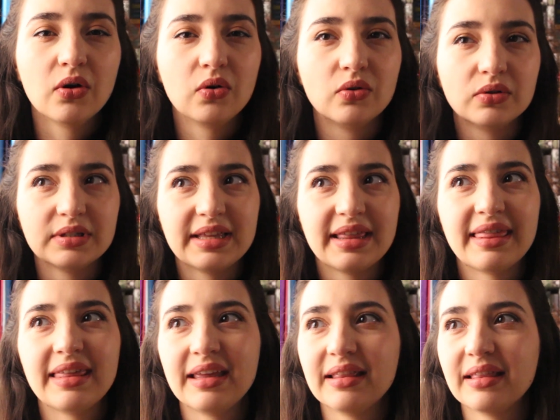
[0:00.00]
or the
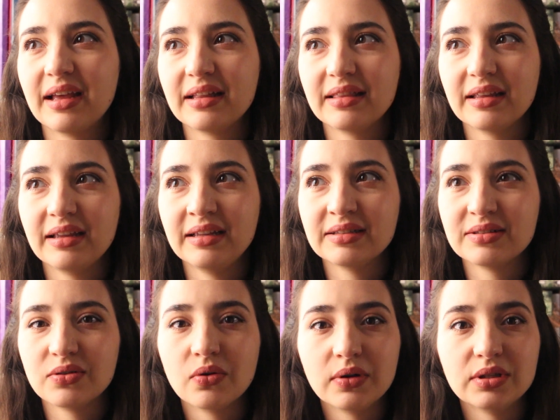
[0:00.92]
thing that
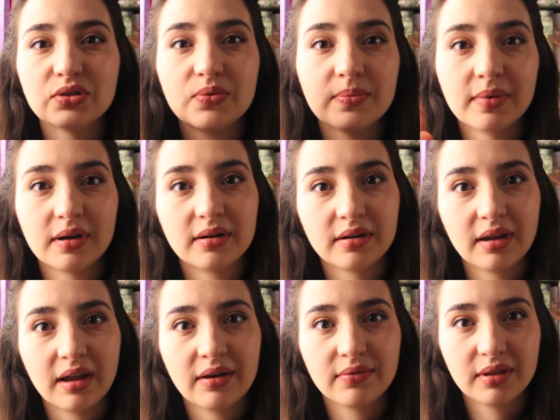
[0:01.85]
is going to
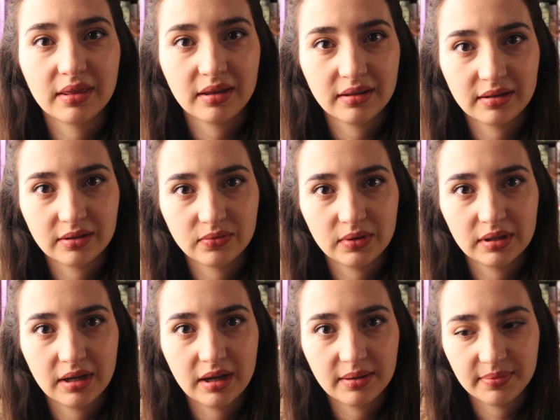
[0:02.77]
mark everything that
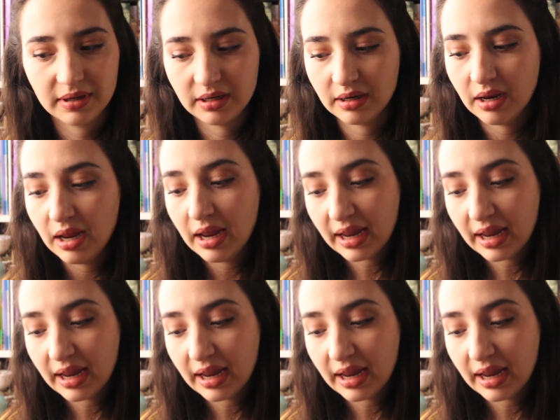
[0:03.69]
will happen